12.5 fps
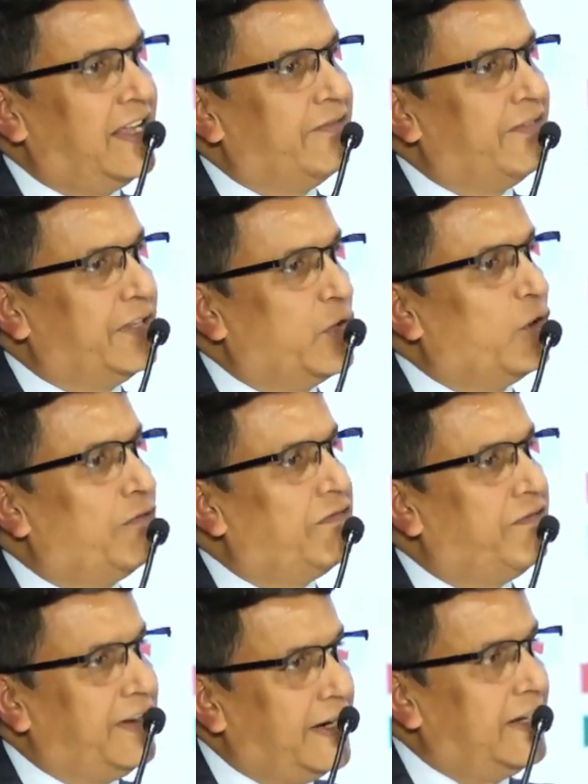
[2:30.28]
without
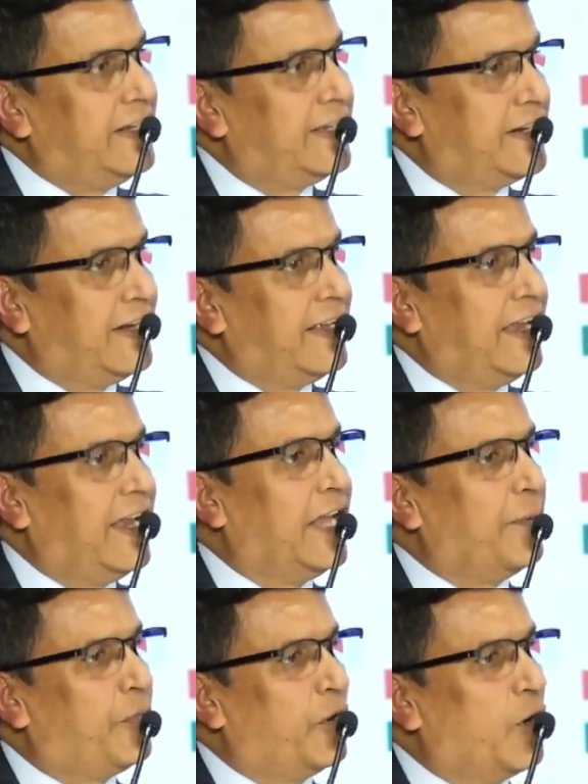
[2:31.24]
failure,
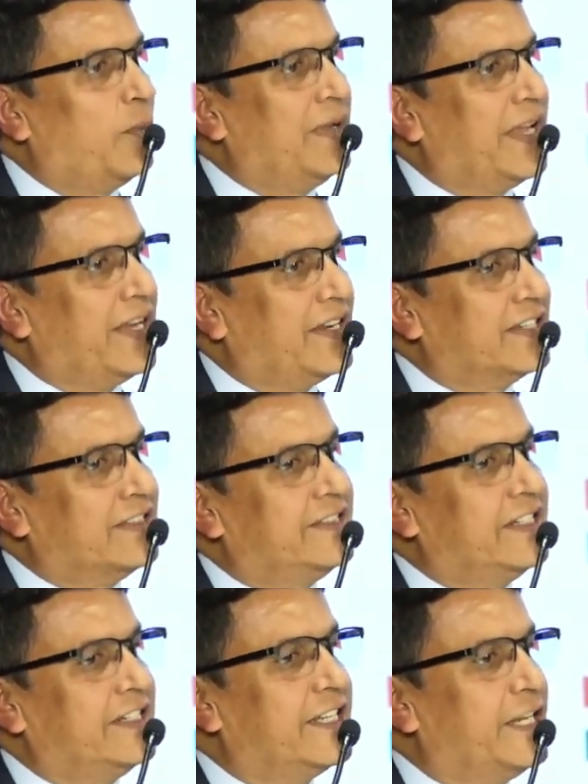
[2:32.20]
and probably I
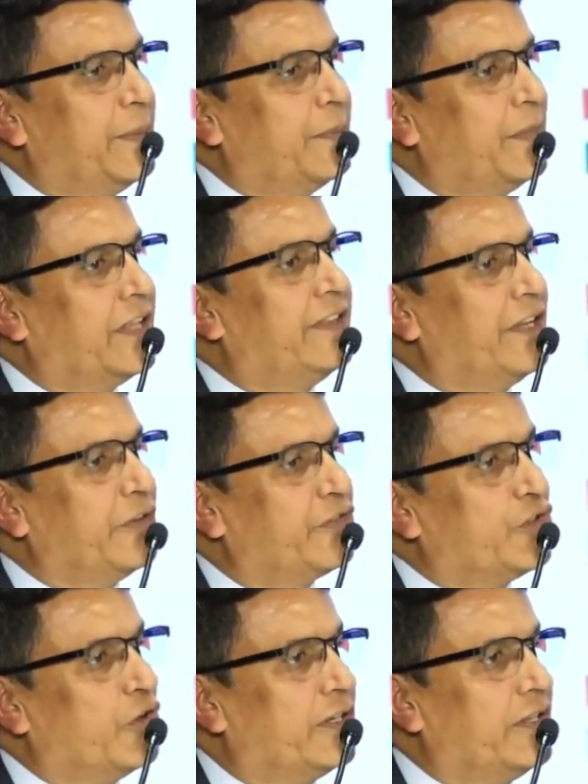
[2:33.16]
consider him nothing
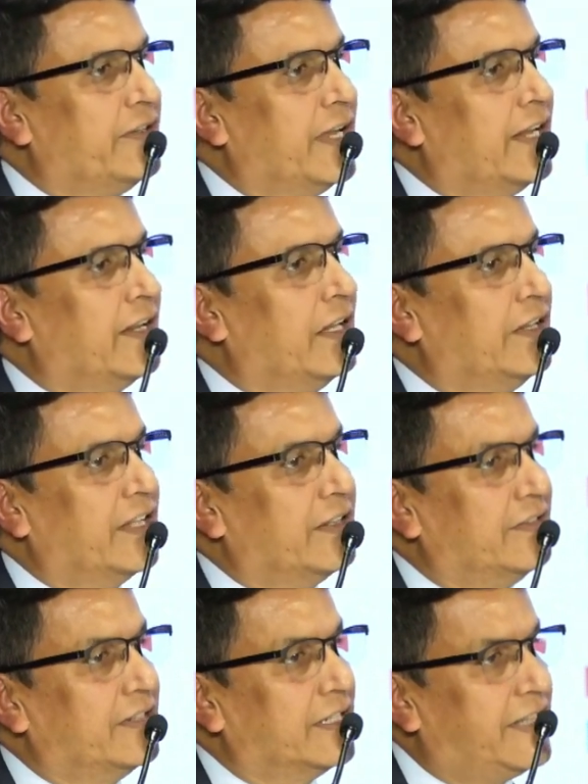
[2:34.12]
short than,
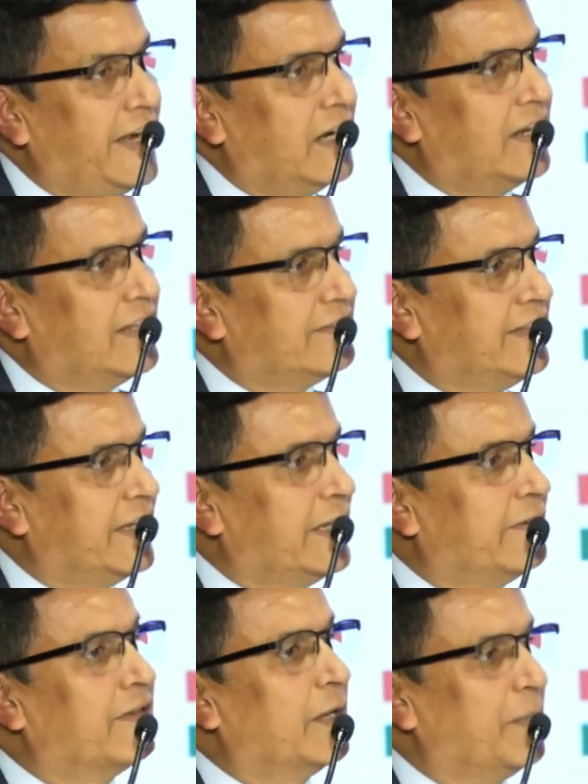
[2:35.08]
nothing less than a
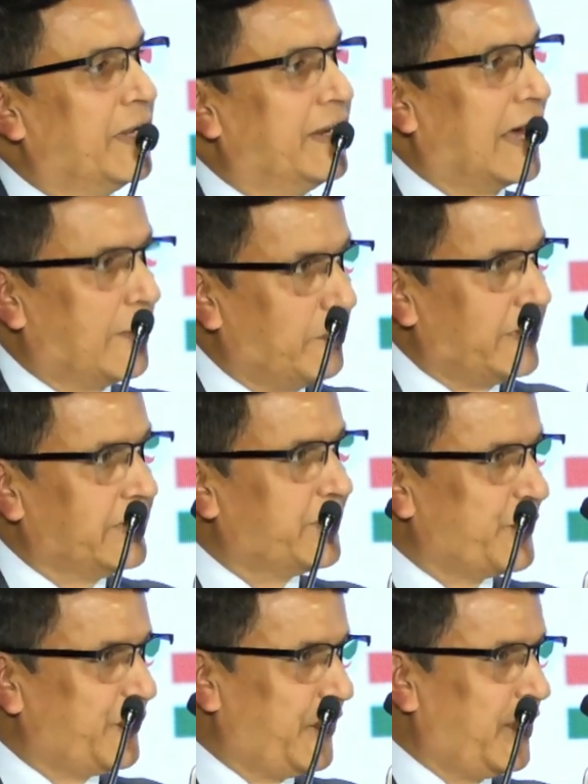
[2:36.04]
one-man army.
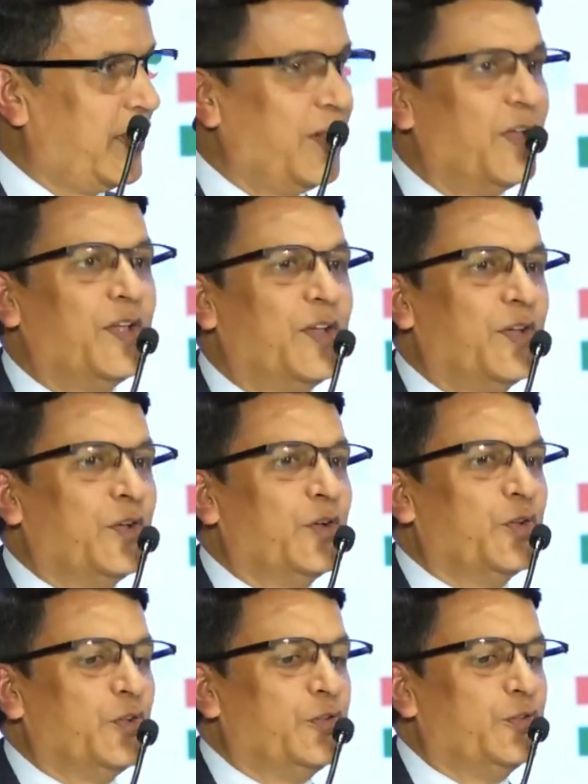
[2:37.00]

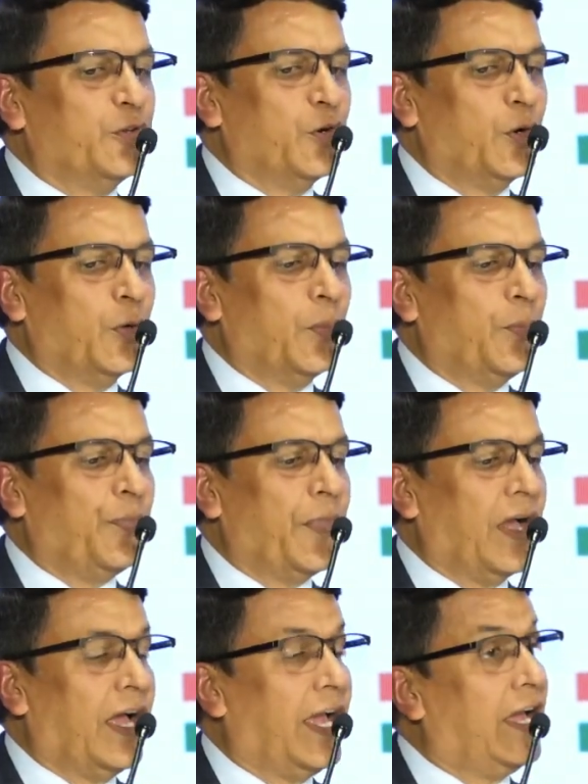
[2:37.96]
So
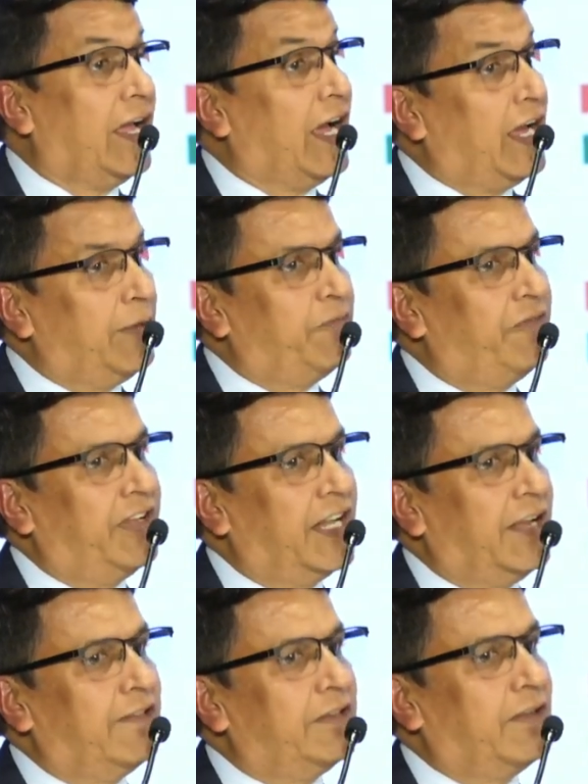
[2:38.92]
I, I, when
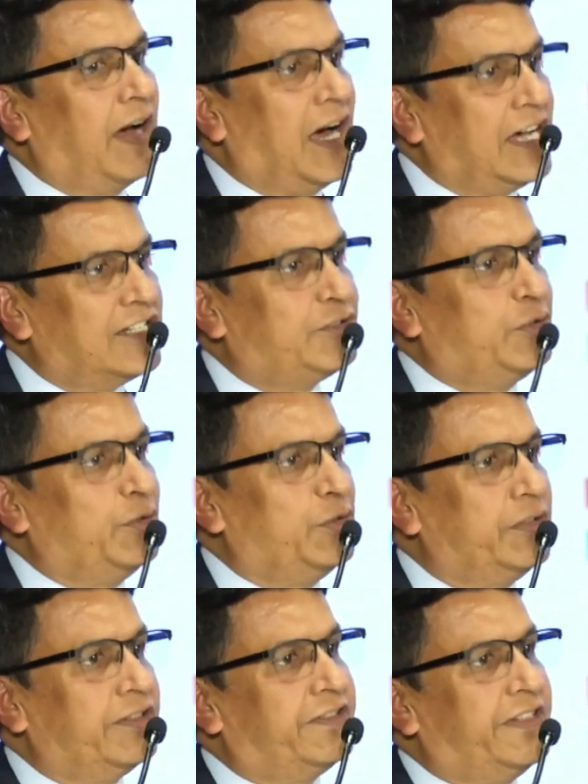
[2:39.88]
I was asked to do
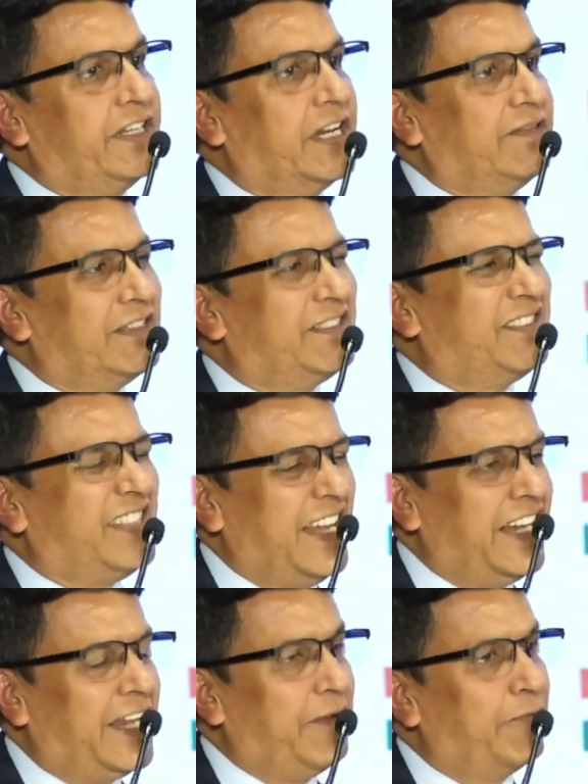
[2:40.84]
this thing, I was
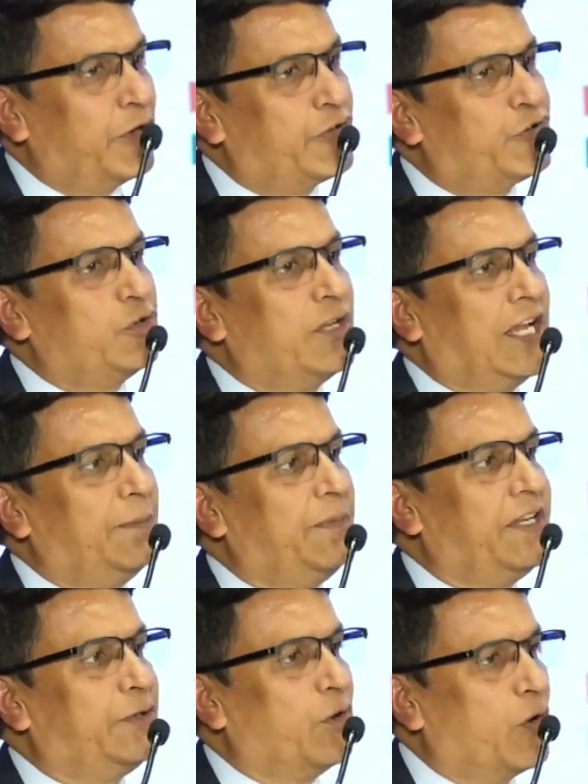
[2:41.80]
thinking, what should I
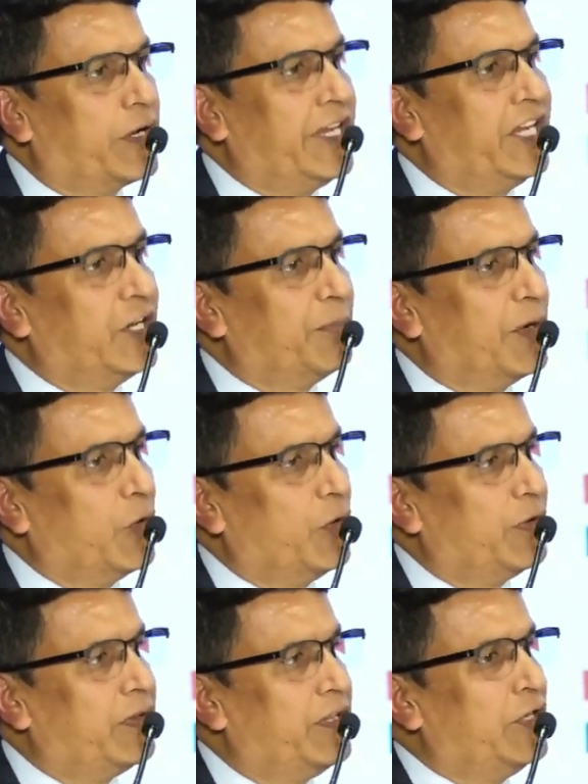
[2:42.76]
be talking about?
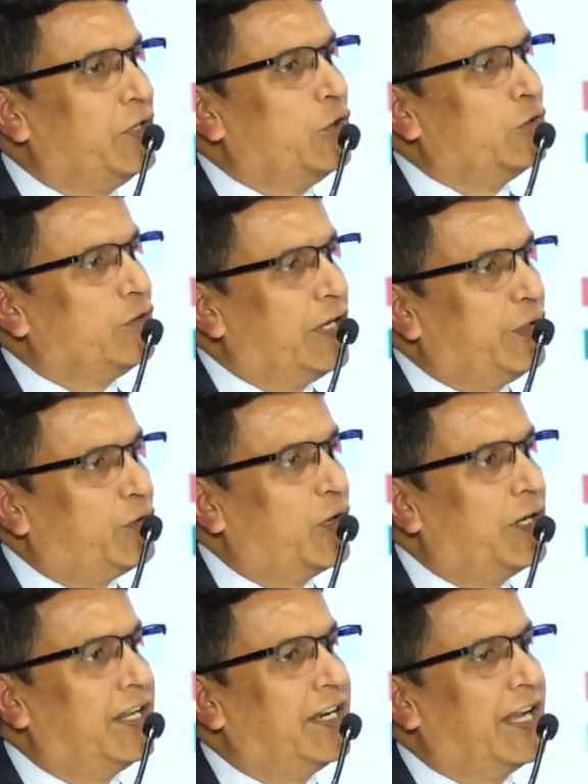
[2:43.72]
So I
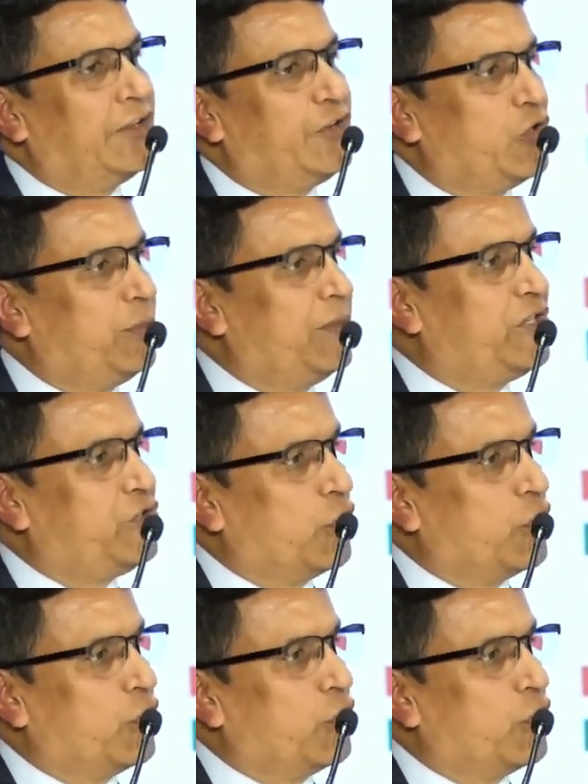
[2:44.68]
thought that I should be